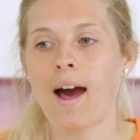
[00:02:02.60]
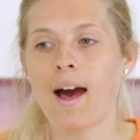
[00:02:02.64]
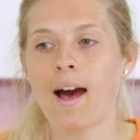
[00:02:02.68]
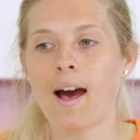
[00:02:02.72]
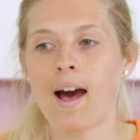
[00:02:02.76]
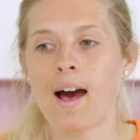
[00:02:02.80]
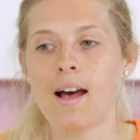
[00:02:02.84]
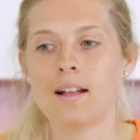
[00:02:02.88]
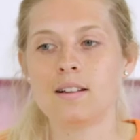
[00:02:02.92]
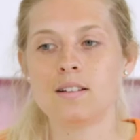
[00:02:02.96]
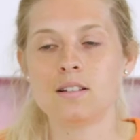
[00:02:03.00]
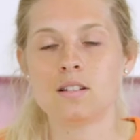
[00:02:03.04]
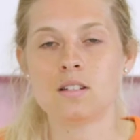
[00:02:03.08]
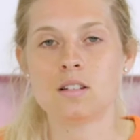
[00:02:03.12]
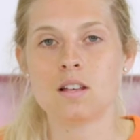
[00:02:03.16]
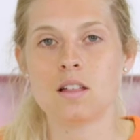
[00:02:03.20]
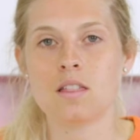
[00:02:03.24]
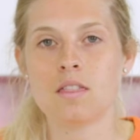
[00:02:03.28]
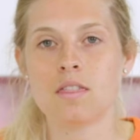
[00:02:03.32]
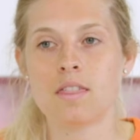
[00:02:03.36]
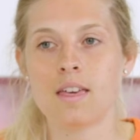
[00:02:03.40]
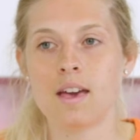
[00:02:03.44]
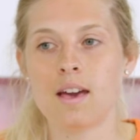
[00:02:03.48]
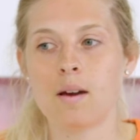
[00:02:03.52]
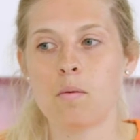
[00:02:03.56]
and
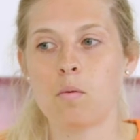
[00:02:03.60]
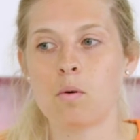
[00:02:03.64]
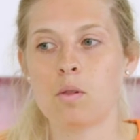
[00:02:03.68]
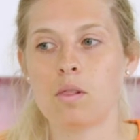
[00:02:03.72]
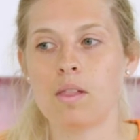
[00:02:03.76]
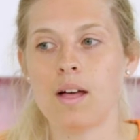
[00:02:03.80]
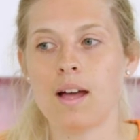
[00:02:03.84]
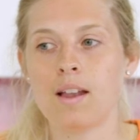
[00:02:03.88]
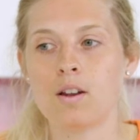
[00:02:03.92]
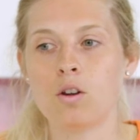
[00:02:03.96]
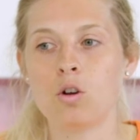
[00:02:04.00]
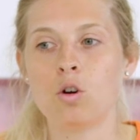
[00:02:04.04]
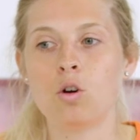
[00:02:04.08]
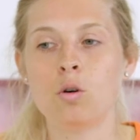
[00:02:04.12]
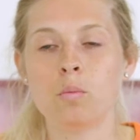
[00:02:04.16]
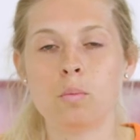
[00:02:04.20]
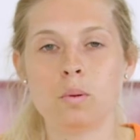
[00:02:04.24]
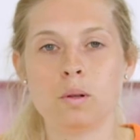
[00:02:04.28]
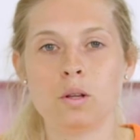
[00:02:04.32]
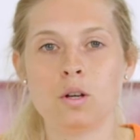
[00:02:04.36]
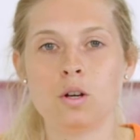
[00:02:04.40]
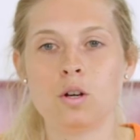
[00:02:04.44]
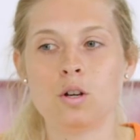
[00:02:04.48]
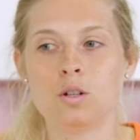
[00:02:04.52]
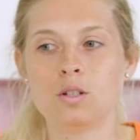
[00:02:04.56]
they will then
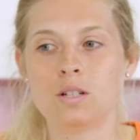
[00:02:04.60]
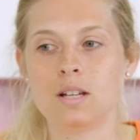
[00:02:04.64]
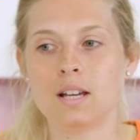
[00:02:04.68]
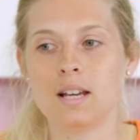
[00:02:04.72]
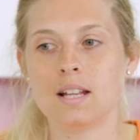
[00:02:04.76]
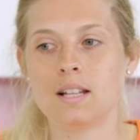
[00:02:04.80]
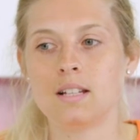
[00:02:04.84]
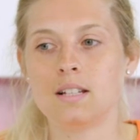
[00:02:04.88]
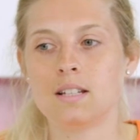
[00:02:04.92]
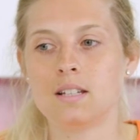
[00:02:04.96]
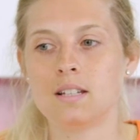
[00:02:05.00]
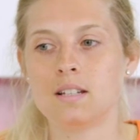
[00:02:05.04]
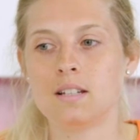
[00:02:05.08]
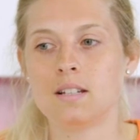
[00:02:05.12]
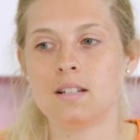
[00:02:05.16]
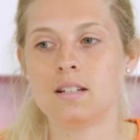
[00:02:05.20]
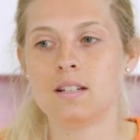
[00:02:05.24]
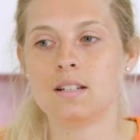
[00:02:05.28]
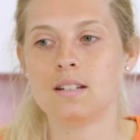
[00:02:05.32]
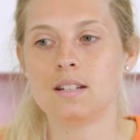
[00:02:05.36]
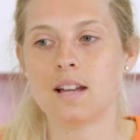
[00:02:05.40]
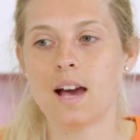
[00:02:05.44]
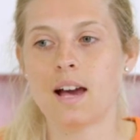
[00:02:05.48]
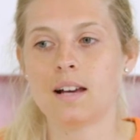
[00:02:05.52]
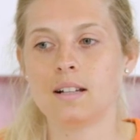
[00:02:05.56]
upload into
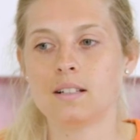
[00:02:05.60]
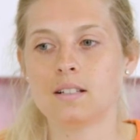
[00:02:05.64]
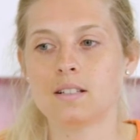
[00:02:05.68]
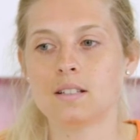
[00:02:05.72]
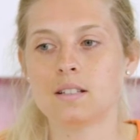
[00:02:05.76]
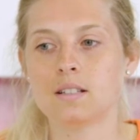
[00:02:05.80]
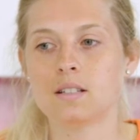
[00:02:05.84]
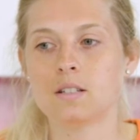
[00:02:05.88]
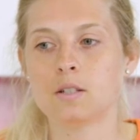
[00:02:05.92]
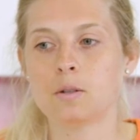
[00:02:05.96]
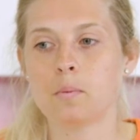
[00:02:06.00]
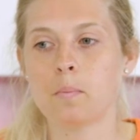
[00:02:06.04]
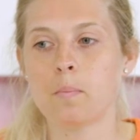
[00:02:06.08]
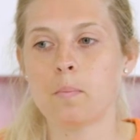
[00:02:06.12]
Dext.